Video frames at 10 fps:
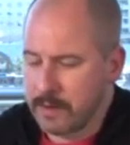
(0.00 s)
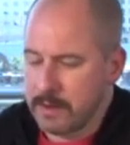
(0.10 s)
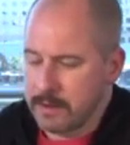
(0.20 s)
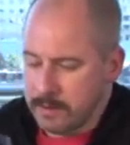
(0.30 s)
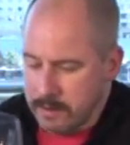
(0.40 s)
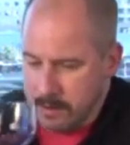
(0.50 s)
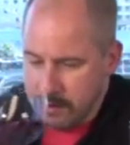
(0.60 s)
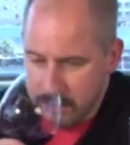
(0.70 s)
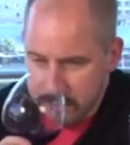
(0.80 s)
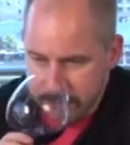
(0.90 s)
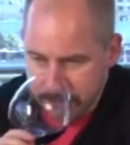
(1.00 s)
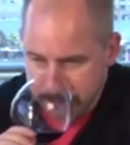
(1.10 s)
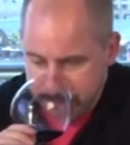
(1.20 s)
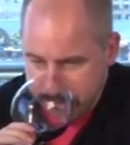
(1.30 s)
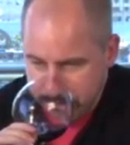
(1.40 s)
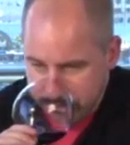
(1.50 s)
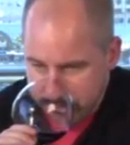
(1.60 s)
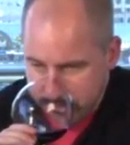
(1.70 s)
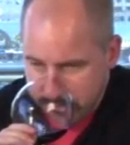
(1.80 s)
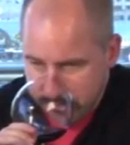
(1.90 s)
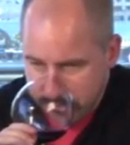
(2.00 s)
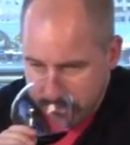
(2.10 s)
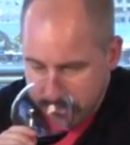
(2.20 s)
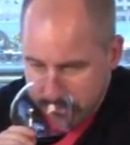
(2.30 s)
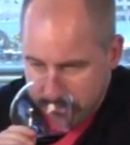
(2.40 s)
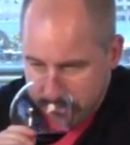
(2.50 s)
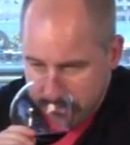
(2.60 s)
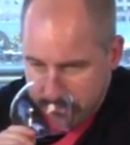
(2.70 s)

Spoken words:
(no one is talking)